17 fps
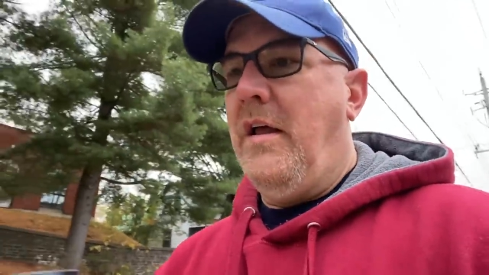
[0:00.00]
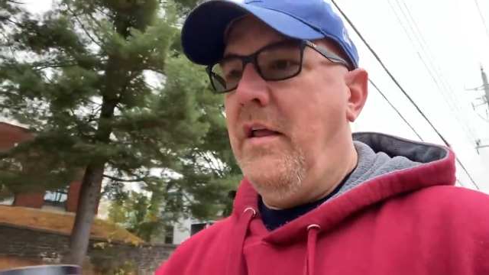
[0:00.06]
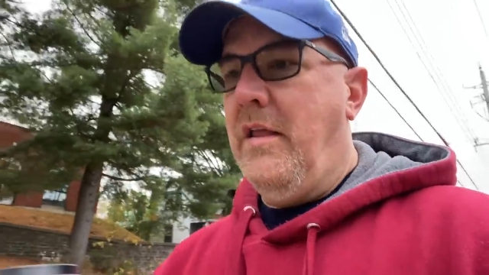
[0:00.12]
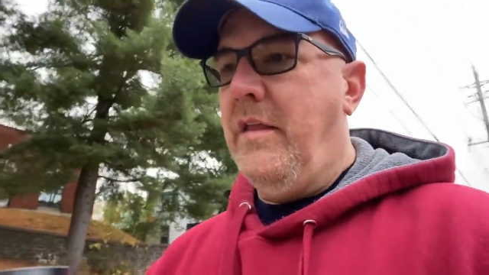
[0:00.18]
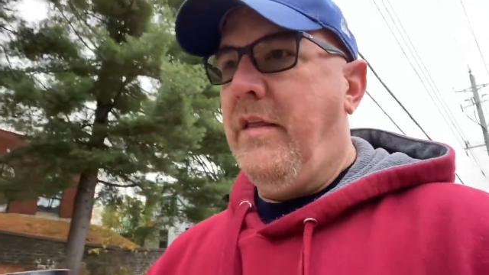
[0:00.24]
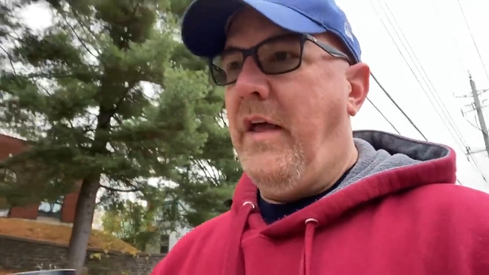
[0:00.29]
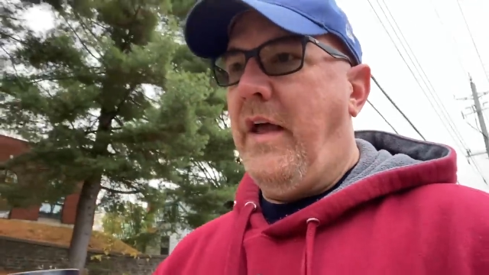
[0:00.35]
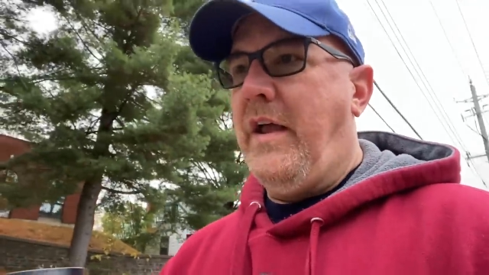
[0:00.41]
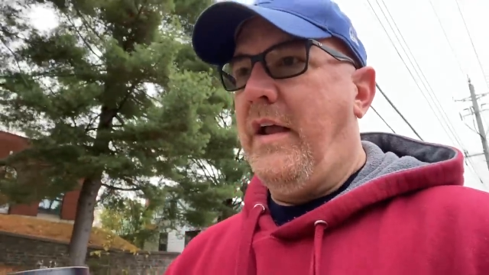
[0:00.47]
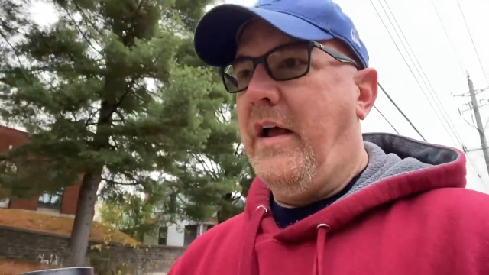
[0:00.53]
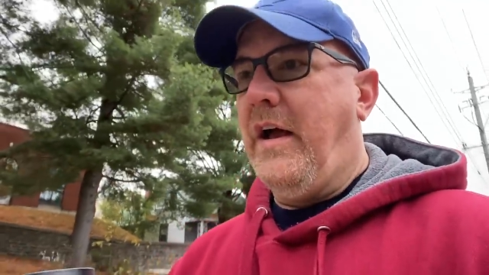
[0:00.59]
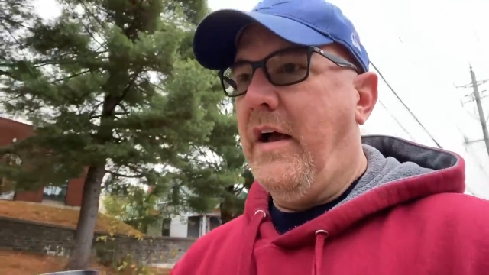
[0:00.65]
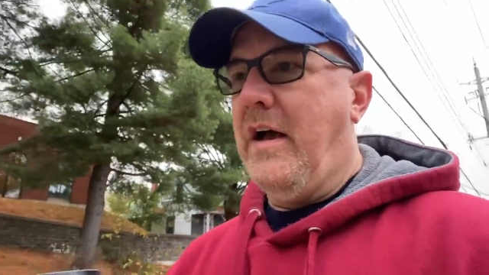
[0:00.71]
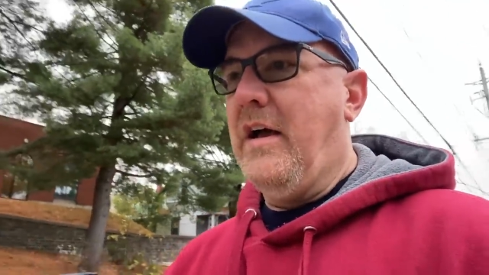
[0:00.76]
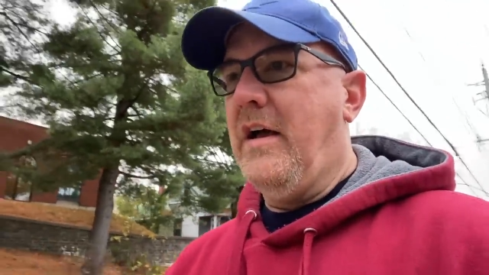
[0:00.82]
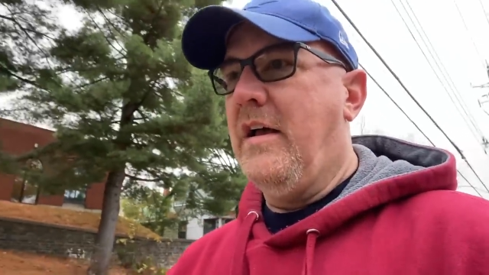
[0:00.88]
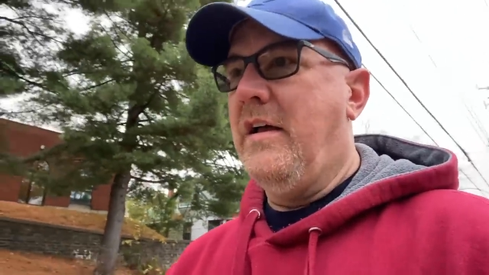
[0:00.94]
they
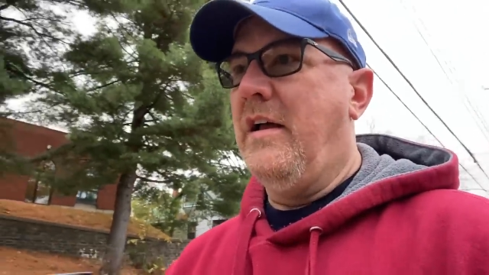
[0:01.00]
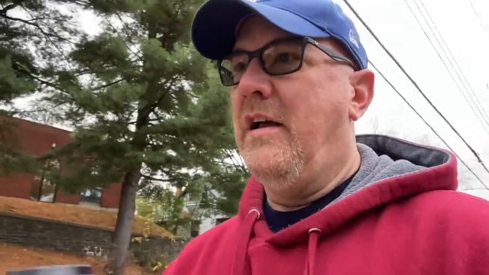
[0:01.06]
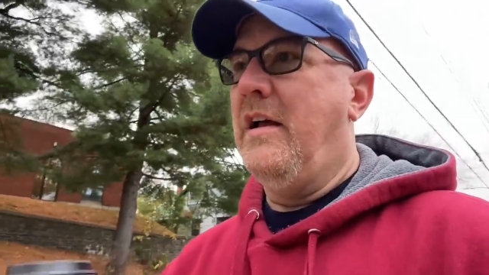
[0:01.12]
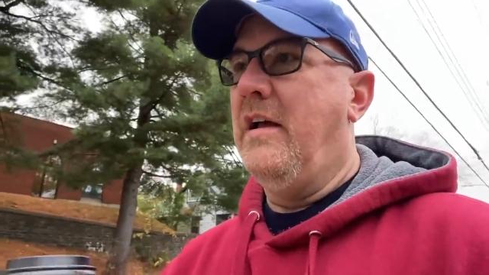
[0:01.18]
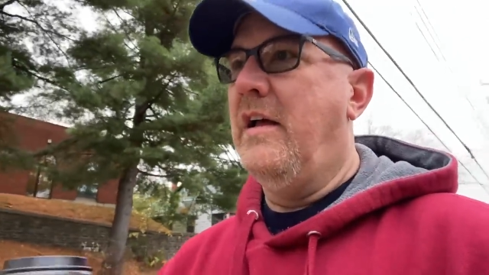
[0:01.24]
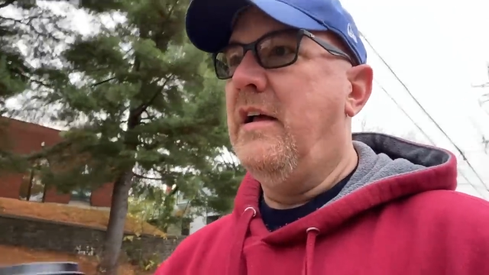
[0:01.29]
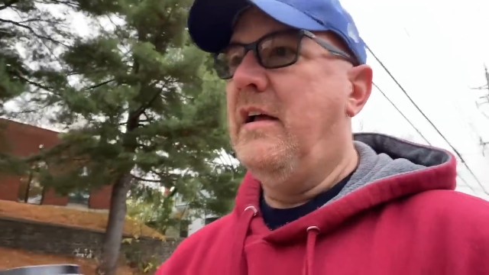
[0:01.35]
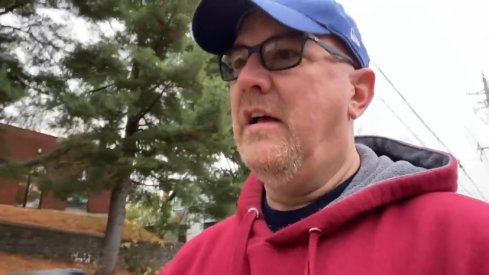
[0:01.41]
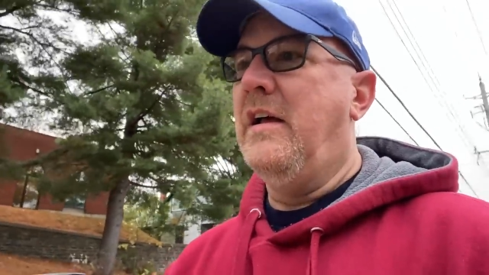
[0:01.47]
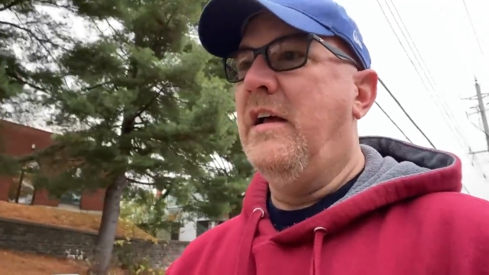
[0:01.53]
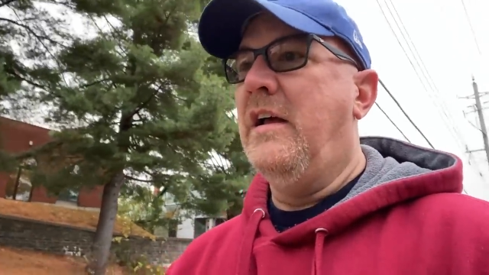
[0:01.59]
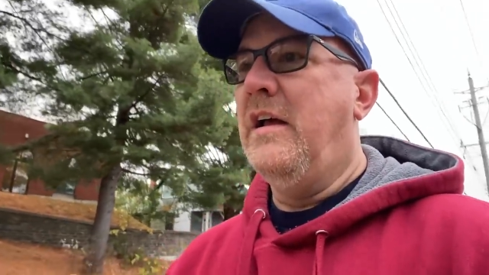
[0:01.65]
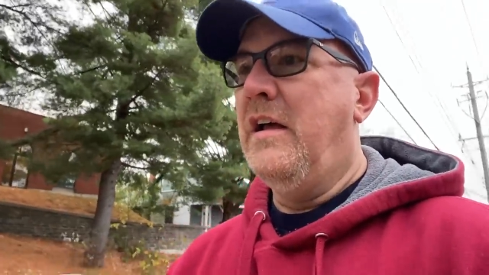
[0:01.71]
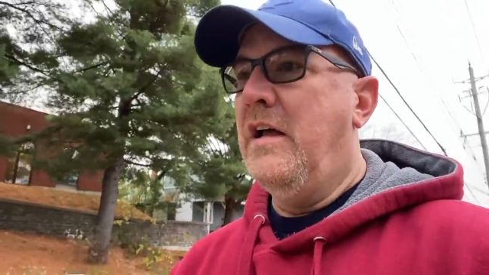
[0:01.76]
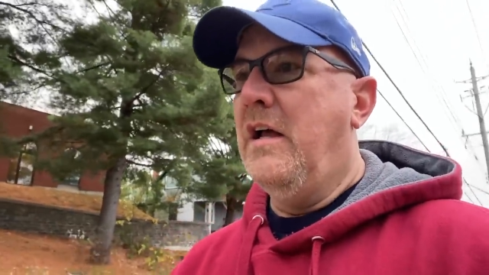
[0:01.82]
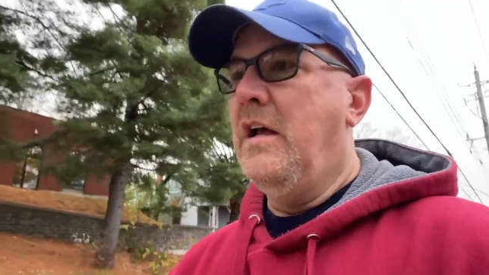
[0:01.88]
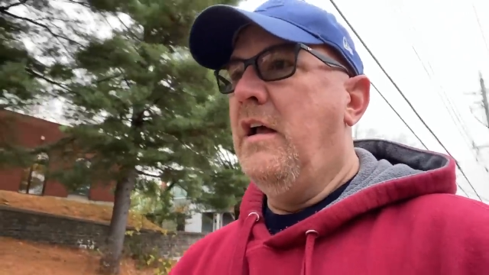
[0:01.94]
uh,
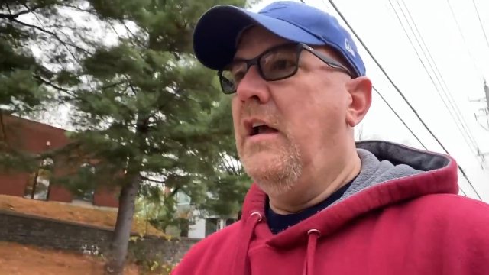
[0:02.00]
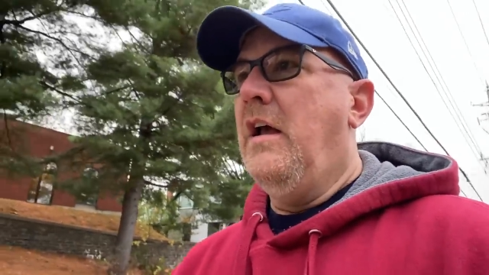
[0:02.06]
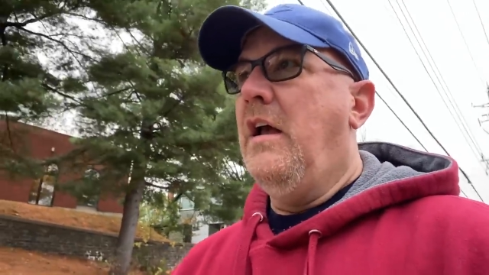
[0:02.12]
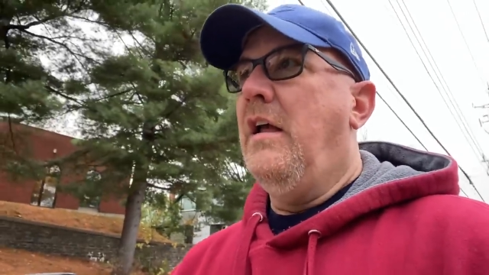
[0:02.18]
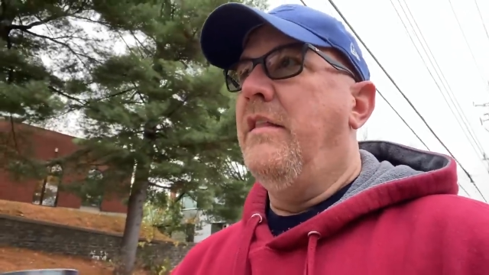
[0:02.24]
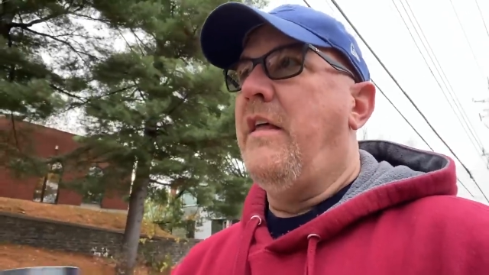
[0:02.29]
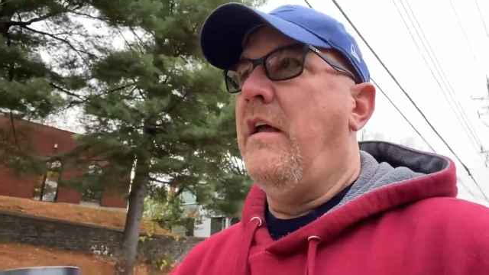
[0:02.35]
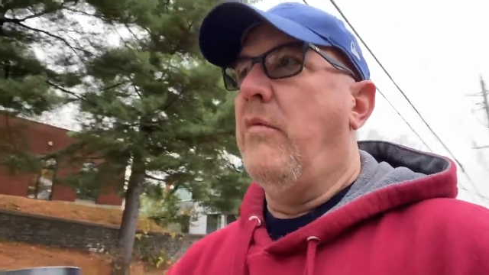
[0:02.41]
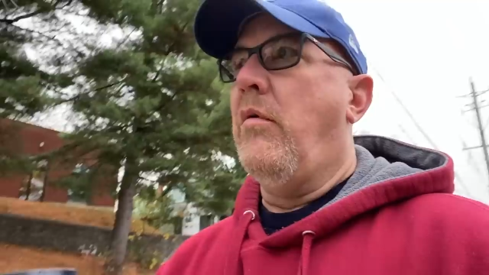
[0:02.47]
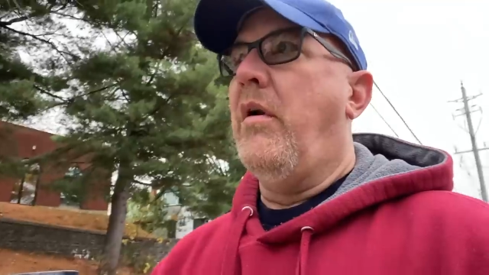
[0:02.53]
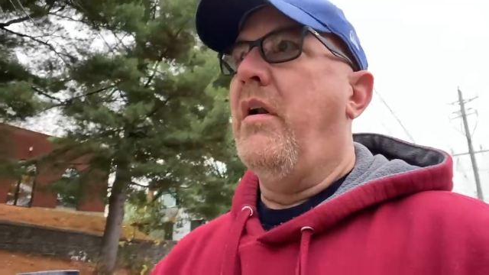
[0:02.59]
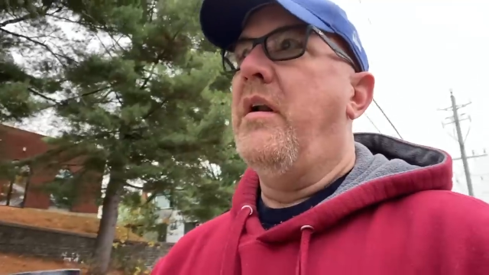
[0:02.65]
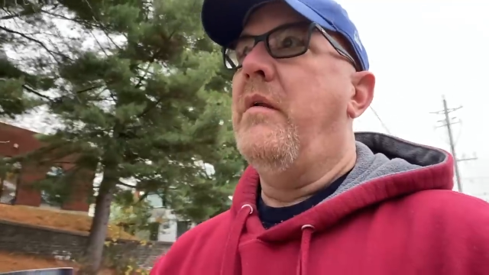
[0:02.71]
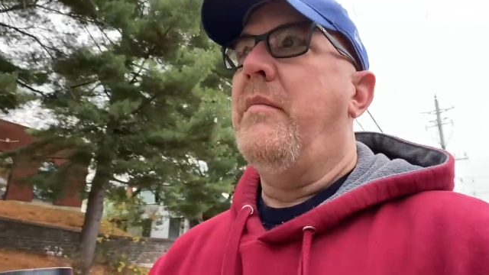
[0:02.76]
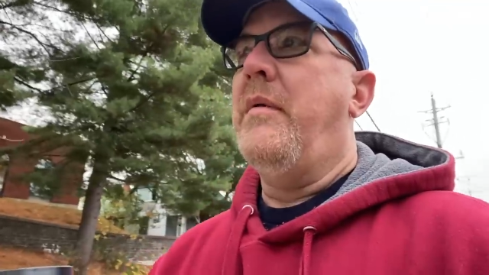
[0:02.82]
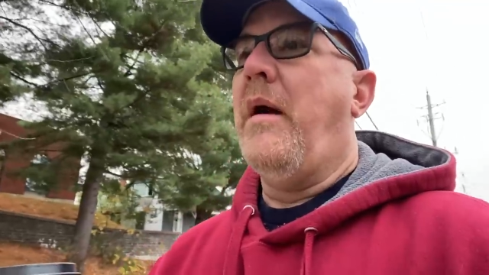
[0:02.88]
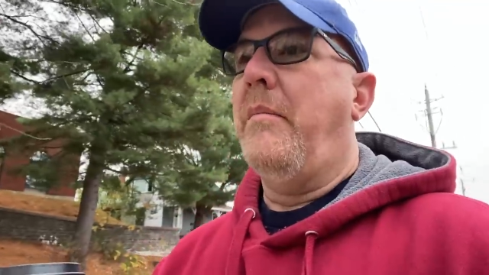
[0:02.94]
they wanted
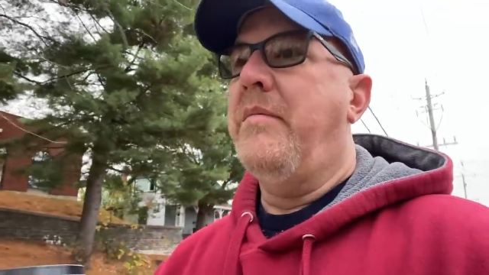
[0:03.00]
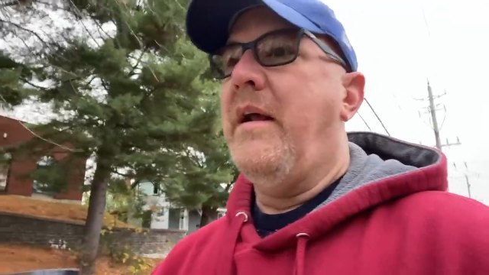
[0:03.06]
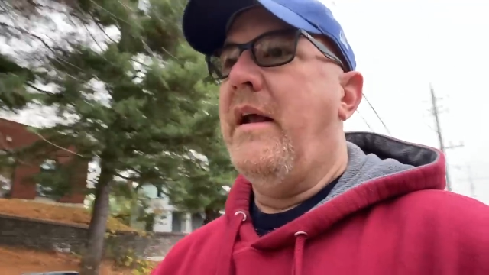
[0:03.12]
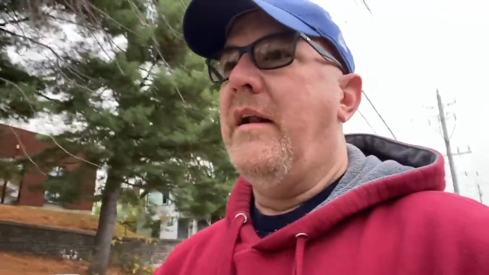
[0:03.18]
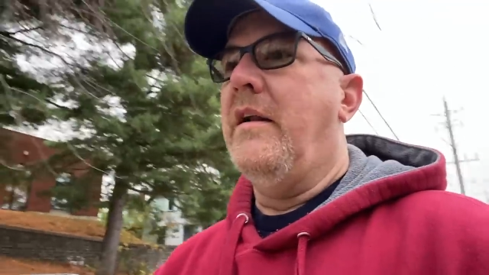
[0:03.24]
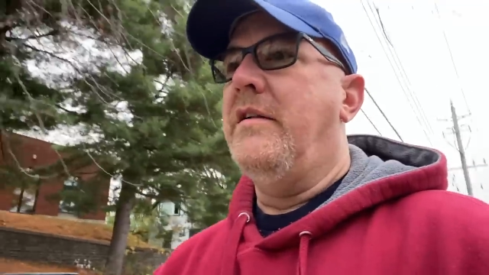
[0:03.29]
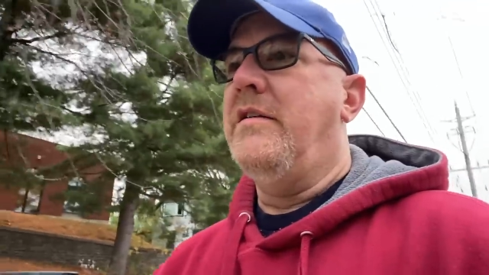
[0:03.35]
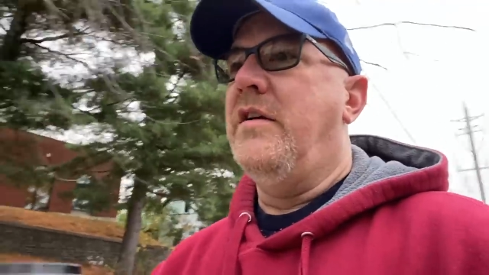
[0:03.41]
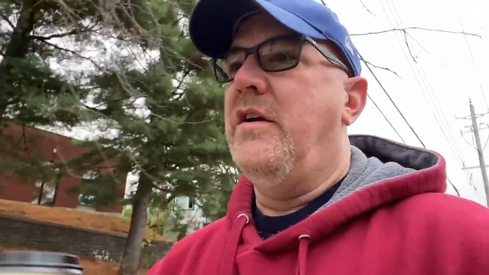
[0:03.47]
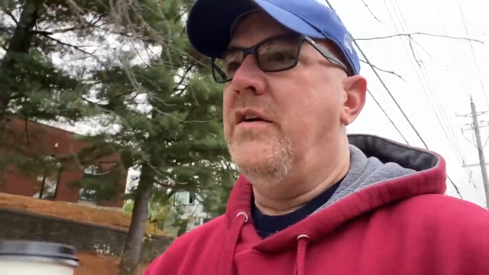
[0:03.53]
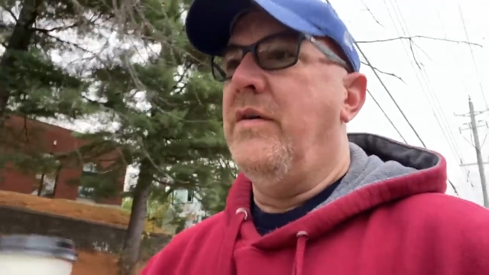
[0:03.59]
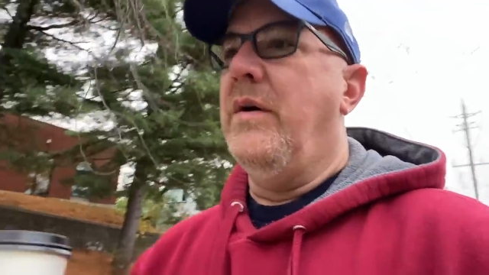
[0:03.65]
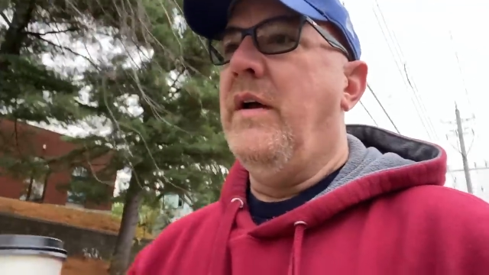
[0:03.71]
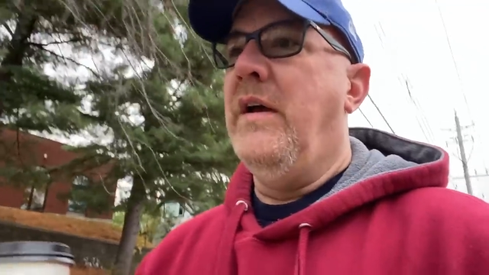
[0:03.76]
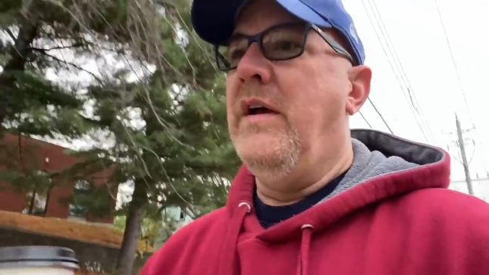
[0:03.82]
to be updated too.